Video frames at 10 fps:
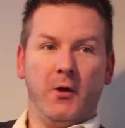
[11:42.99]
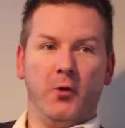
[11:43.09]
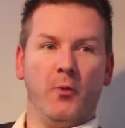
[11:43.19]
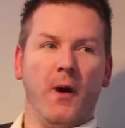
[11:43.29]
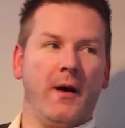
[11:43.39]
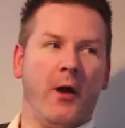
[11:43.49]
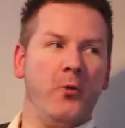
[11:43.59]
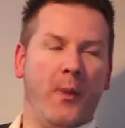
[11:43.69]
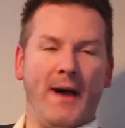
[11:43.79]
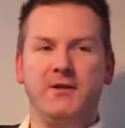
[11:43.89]
No matter how
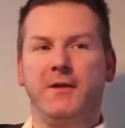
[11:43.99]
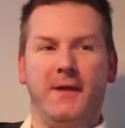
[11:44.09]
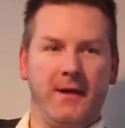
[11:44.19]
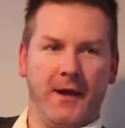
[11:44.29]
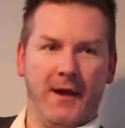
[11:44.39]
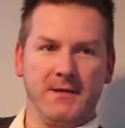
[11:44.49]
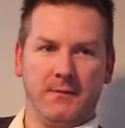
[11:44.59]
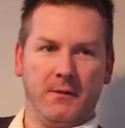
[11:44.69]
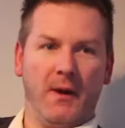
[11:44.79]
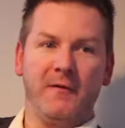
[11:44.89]
bad you think it is. I
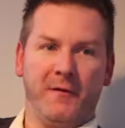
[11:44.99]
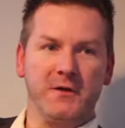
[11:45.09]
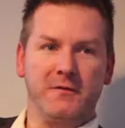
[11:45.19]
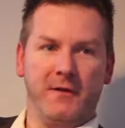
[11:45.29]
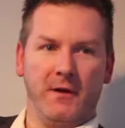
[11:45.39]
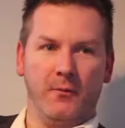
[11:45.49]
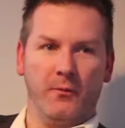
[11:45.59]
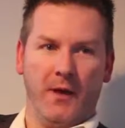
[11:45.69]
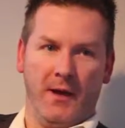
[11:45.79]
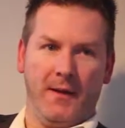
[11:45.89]
mean, my first
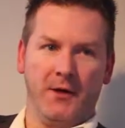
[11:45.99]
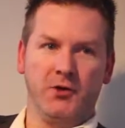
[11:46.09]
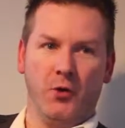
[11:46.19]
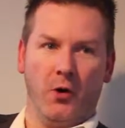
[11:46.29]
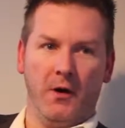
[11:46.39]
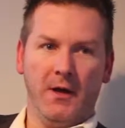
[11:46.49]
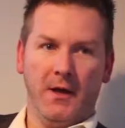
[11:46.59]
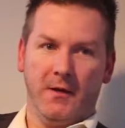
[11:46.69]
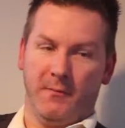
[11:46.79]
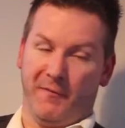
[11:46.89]
film that I shot,
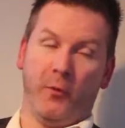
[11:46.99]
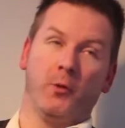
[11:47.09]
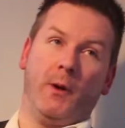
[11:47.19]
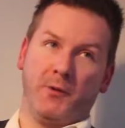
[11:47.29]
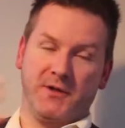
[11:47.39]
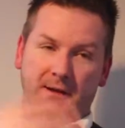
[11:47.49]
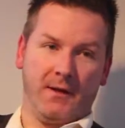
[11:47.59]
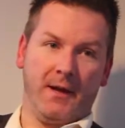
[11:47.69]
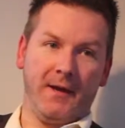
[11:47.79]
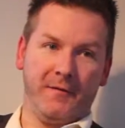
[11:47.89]
before Well Side
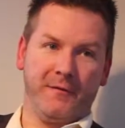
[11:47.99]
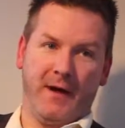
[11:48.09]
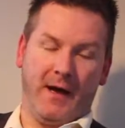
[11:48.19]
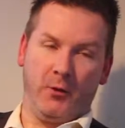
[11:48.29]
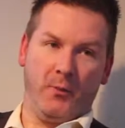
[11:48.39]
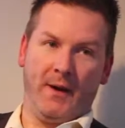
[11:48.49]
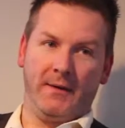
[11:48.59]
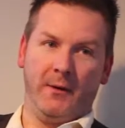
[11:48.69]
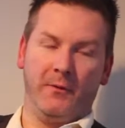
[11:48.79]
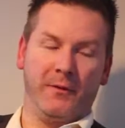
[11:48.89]
of Life, I look
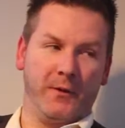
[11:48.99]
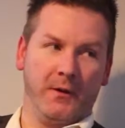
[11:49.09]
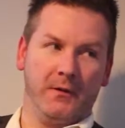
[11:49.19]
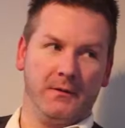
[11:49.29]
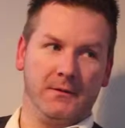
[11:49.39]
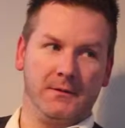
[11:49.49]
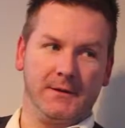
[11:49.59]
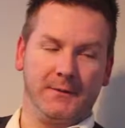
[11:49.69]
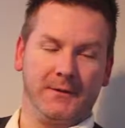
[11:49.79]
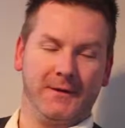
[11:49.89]
back now and think, oh,
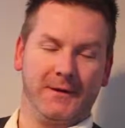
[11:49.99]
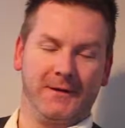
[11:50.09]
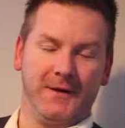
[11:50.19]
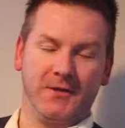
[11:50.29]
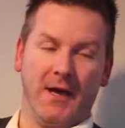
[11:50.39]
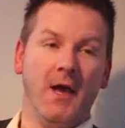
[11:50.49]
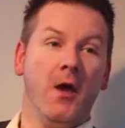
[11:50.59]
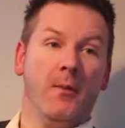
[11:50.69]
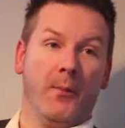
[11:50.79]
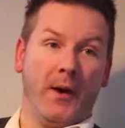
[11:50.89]
right, okay, I changed that.
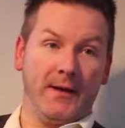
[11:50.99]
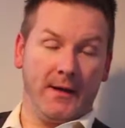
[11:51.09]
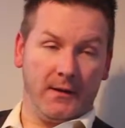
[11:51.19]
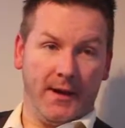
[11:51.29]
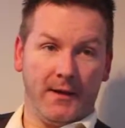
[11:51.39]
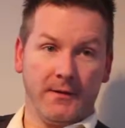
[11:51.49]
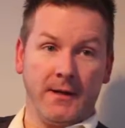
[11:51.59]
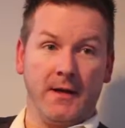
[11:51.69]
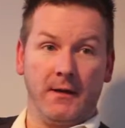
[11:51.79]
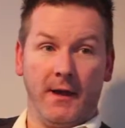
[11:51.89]
But you
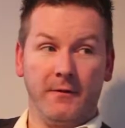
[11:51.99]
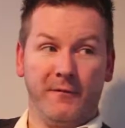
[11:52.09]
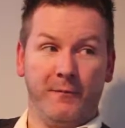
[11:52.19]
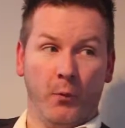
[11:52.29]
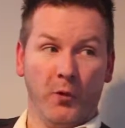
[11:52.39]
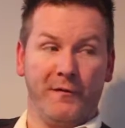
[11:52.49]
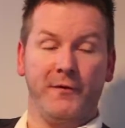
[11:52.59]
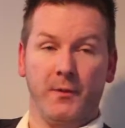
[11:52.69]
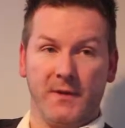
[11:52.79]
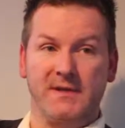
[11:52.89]
learn more for
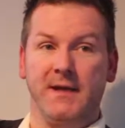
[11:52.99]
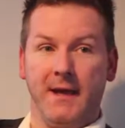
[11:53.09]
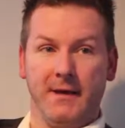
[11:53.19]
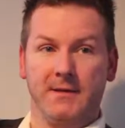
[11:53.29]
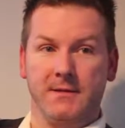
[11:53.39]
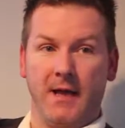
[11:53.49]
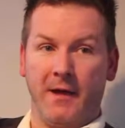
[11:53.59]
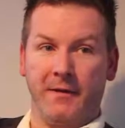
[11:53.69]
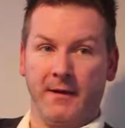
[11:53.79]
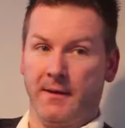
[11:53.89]
your mistakes,
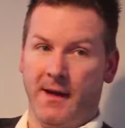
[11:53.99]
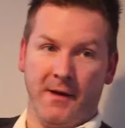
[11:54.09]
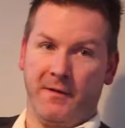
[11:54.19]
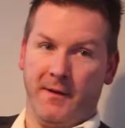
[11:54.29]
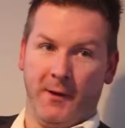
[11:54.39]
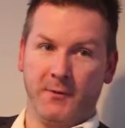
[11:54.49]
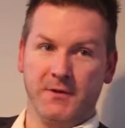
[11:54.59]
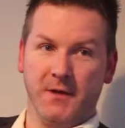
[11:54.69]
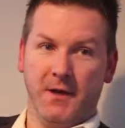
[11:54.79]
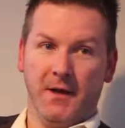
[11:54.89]
I think, than anything
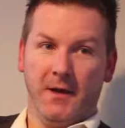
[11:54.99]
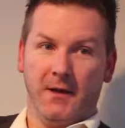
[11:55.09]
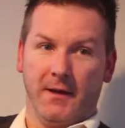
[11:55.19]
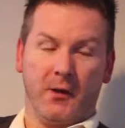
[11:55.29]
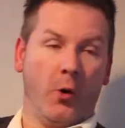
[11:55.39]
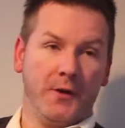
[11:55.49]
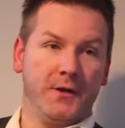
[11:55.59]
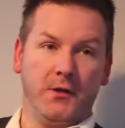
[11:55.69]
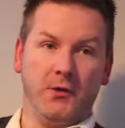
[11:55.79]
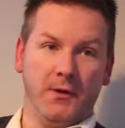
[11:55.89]
else. Like
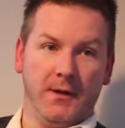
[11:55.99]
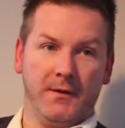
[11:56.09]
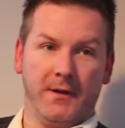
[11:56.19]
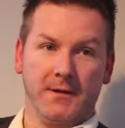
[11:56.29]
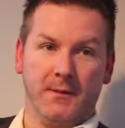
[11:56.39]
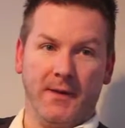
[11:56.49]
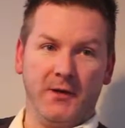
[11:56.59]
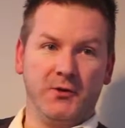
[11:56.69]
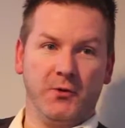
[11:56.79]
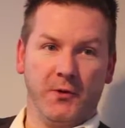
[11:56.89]
continuity, things like
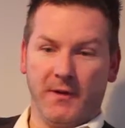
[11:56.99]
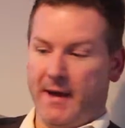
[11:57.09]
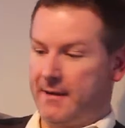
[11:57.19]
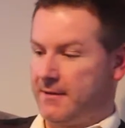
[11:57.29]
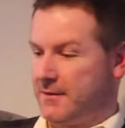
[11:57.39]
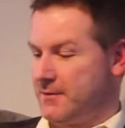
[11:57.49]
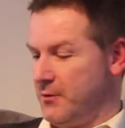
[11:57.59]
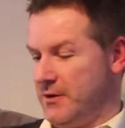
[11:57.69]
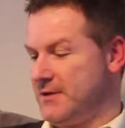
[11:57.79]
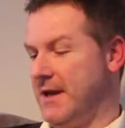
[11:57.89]
making sure the actors
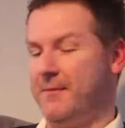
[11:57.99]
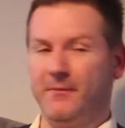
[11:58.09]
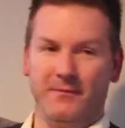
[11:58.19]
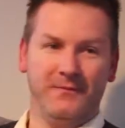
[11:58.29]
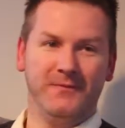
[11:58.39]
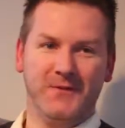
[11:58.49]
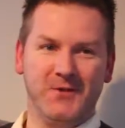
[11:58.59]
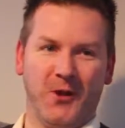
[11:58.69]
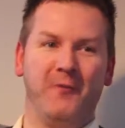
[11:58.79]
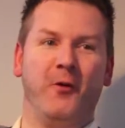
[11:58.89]
got the same
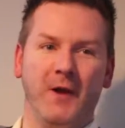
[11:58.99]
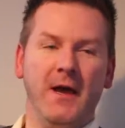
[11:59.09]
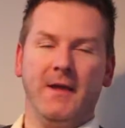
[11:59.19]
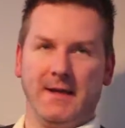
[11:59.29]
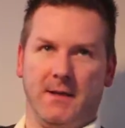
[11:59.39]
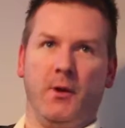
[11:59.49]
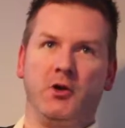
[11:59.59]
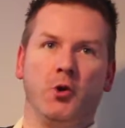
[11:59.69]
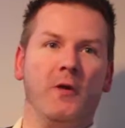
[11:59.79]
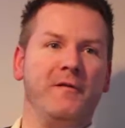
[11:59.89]
stuff on. That's the thing about a
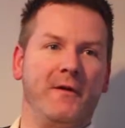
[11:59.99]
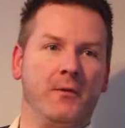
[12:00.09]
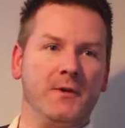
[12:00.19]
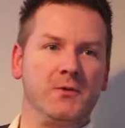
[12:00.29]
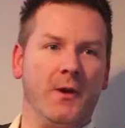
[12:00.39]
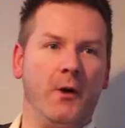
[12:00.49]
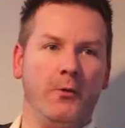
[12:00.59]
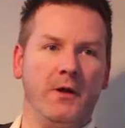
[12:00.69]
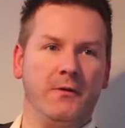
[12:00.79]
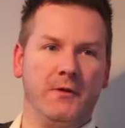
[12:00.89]
short film as
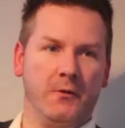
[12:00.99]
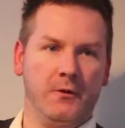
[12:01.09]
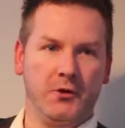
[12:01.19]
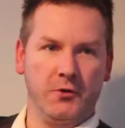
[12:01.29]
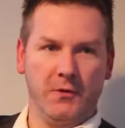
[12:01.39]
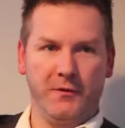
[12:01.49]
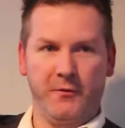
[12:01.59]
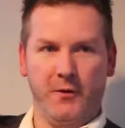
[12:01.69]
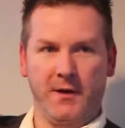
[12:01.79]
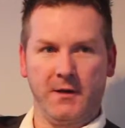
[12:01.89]
well. You're only shooting it
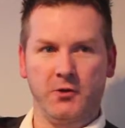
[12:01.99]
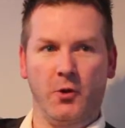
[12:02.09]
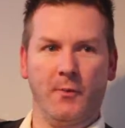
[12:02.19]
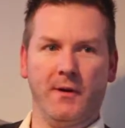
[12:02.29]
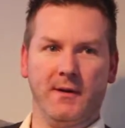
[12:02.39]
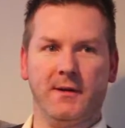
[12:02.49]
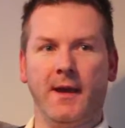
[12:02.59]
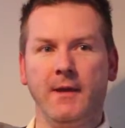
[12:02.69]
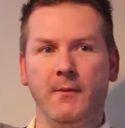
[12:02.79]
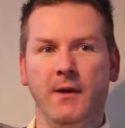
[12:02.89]
through a kind of short period of
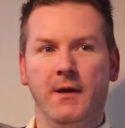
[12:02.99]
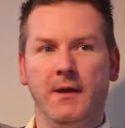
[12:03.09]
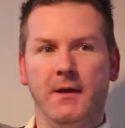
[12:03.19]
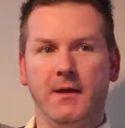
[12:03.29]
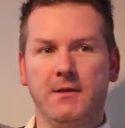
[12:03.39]
time. Yeah.